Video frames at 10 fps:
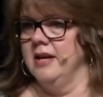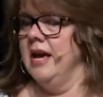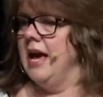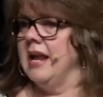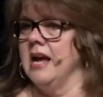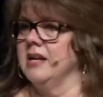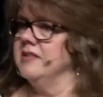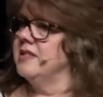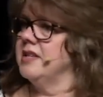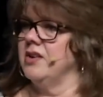and I
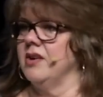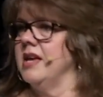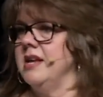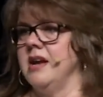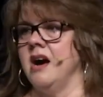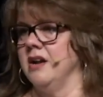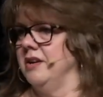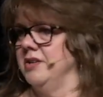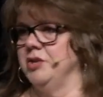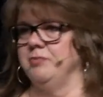consider it an honor
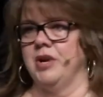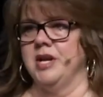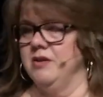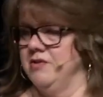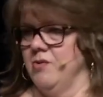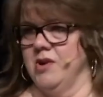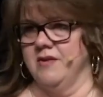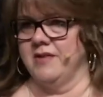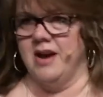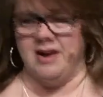to bring you the Word
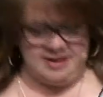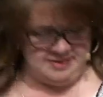of God.